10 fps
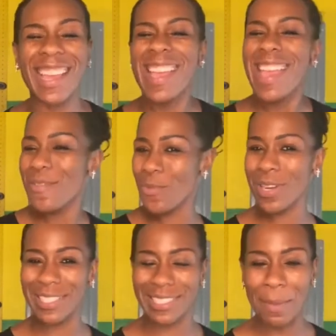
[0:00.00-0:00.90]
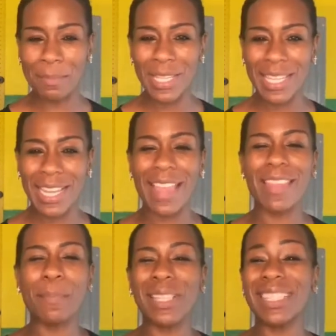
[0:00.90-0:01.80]
And what does that mean? That
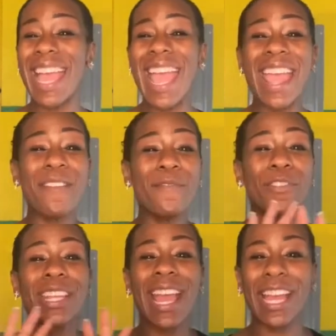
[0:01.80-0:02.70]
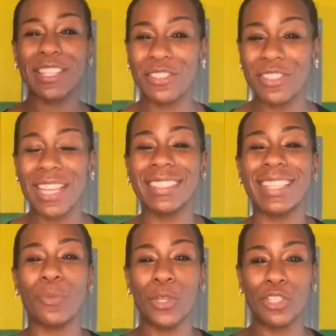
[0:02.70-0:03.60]
means every exercise that
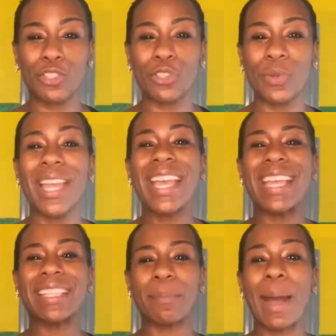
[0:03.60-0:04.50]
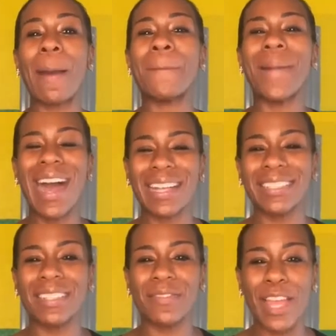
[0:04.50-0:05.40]
we do is about
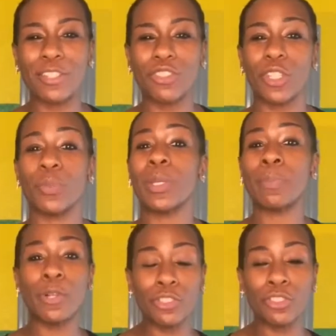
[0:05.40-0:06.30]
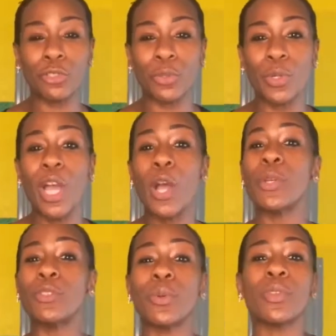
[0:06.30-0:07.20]
positive energy. We push through, we do
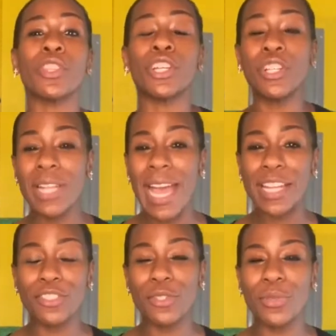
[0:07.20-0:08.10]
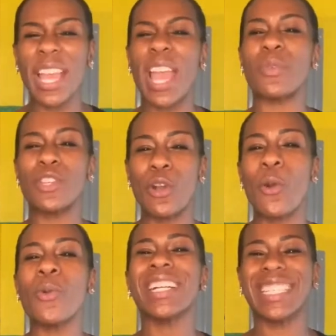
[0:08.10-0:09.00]
it with a good attitude, and we go
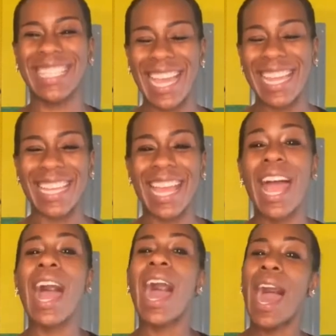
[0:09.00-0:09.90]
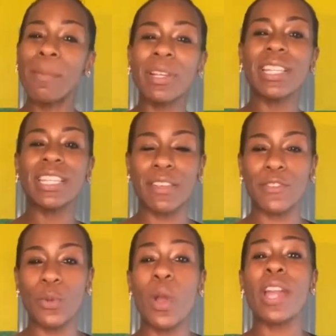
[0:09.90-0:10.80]
get it. I'm gonna give you
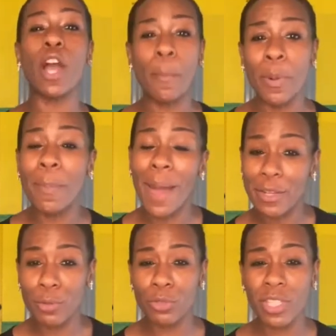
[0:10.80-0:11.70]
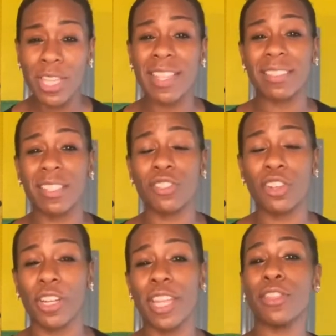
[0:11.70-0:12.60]
an upper body routine that's gonna
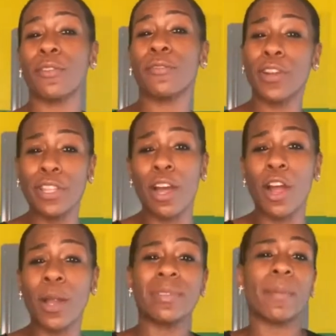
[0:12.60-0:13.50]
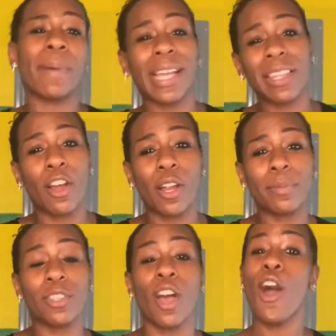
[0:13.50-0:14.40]
target the front of the arms, the back of the arms,
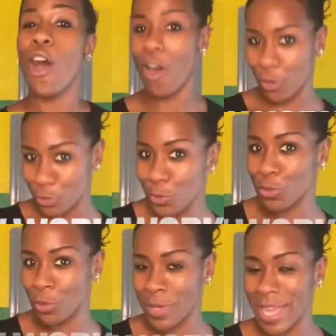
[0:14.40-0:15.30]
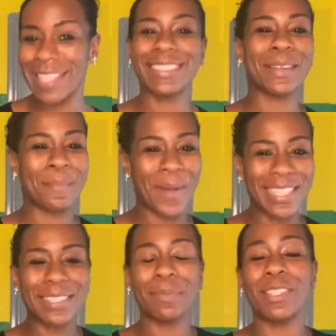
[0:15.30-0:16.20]
also known as the
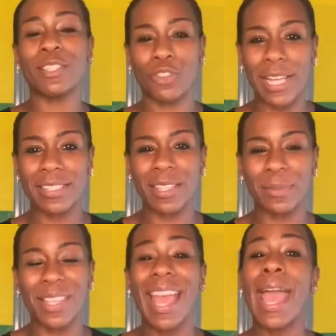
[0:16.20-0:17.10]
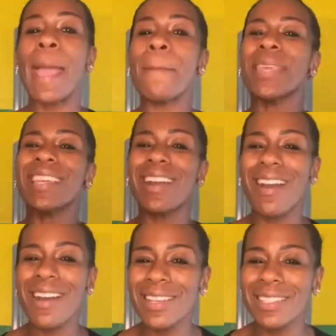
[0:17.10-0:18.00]
biceps and the triceps. And
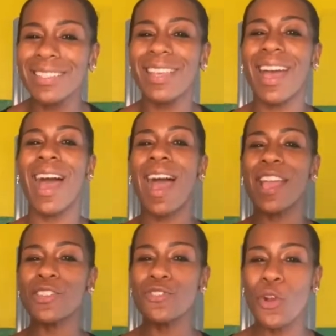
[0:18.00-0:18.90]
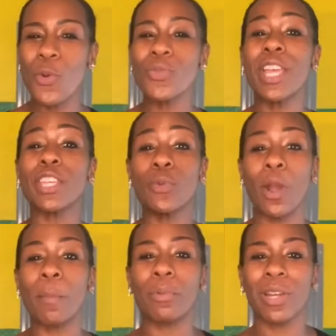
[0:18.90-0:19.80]
because I know that you are
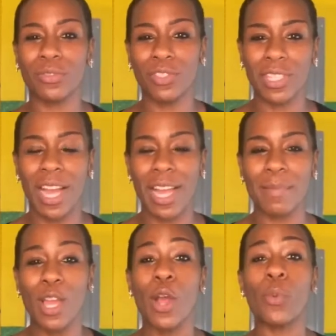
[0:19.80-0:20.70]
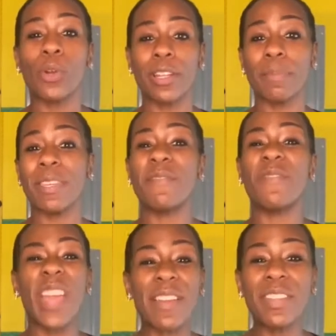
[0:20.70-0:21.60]
pressed for time, we're gonna be
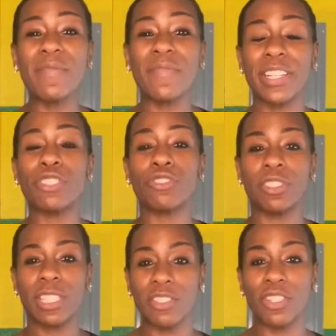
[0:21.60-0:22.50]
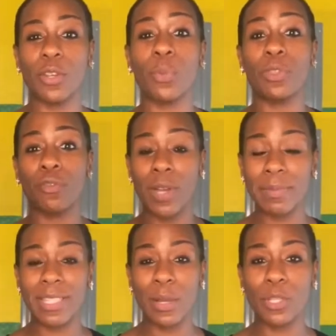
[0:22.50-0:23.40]
very, very strategic with the reps
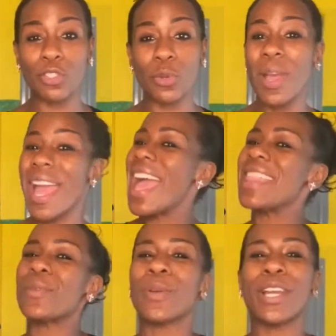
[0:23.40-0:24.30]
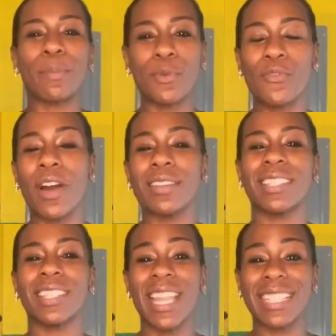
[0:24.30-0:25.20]
that we do, and then we're gonna move on to the
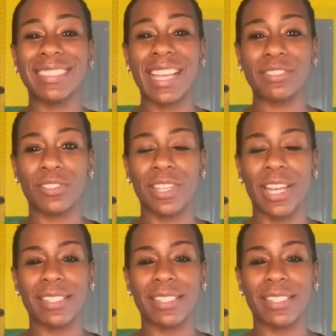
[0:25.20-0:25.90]
next exercise.